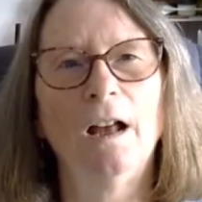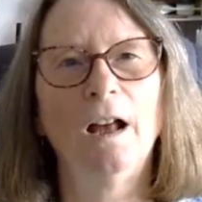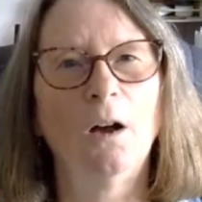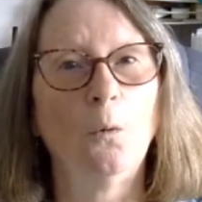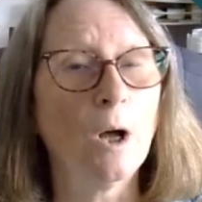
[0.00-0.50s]

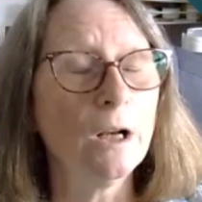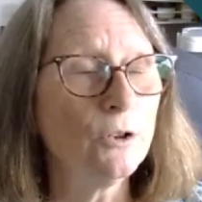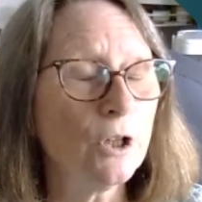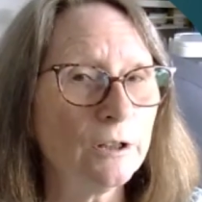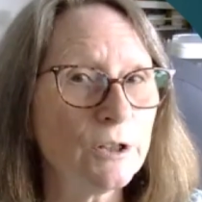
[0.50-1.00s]
While on
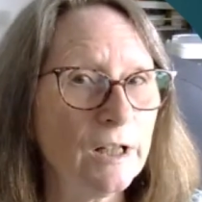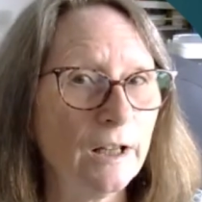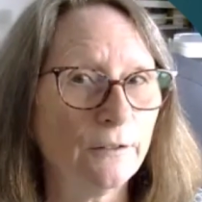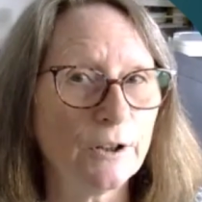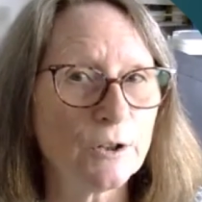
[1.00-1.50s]
holiday, I
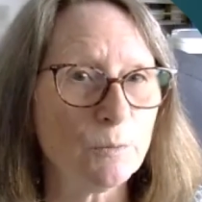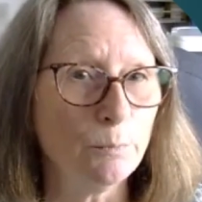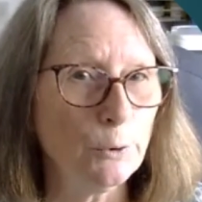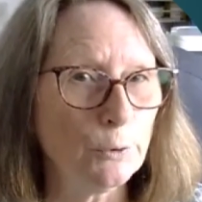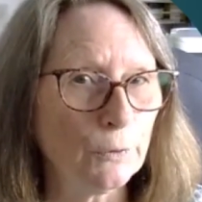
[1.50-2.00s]
found some
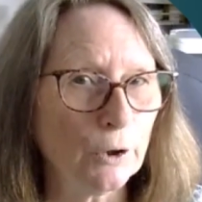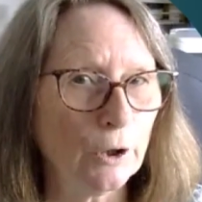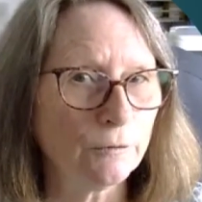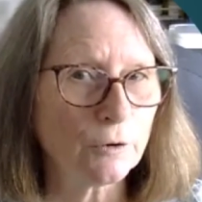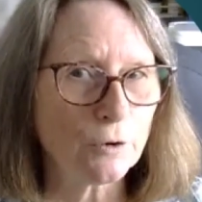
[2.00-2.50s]
beautiful
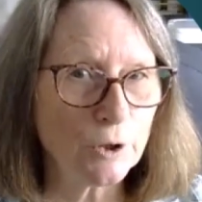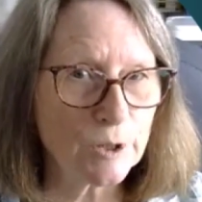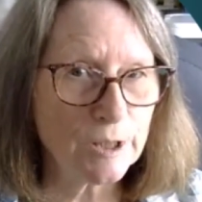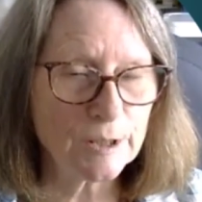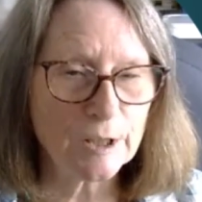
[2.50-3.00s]
carved
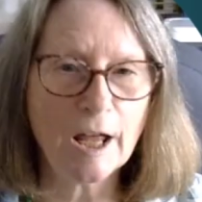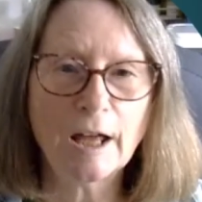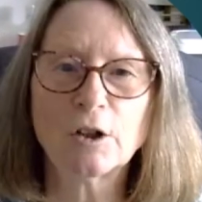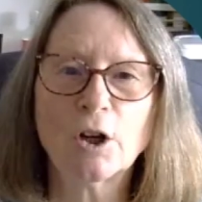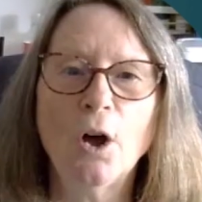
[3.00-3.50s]
crosses and
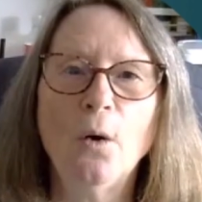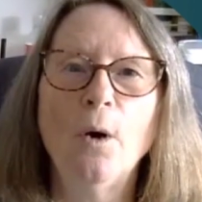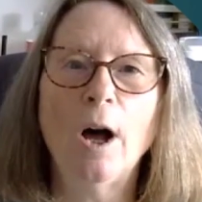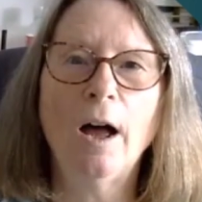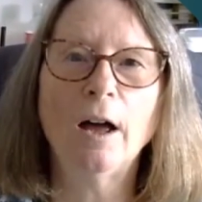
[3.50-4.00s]
had a go
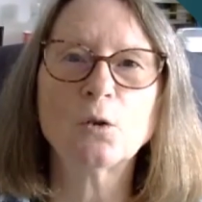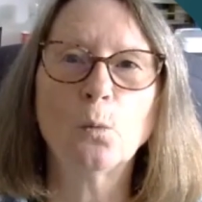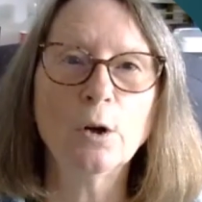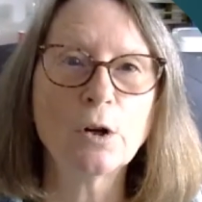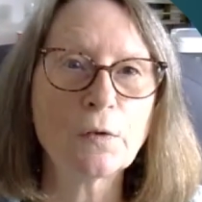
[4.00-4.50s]
at
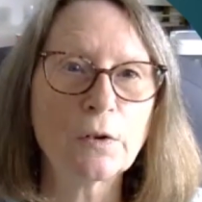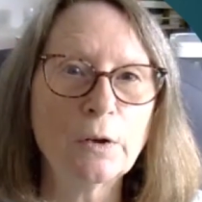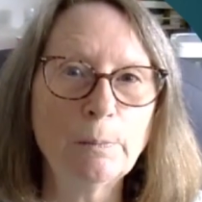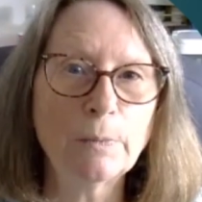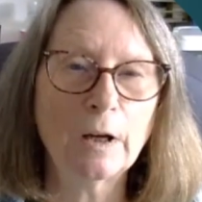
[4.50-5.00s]
one of
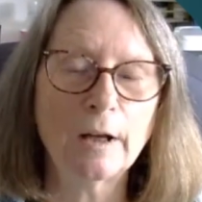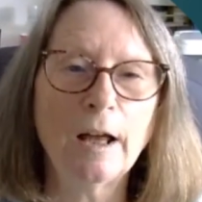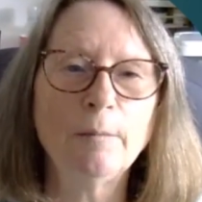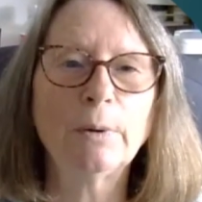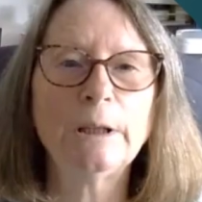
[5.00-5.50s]
them, and
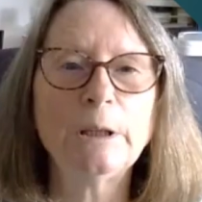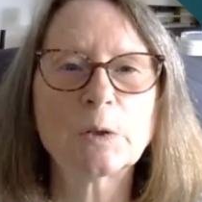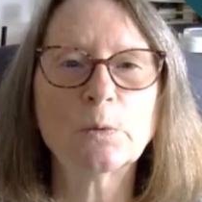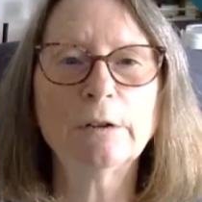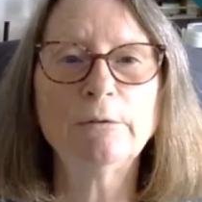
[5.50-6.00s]
I'm
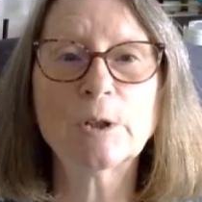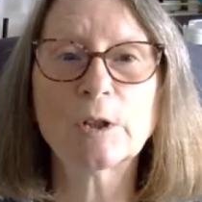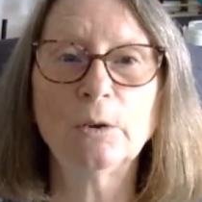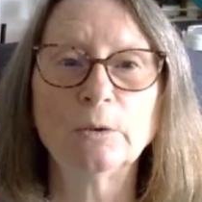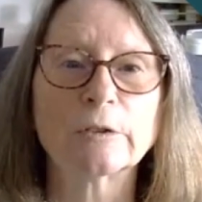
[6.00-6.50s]
pleased with the
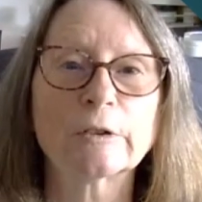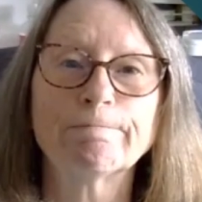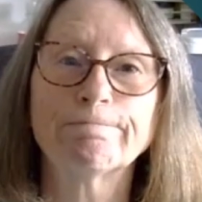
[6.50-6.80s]
result.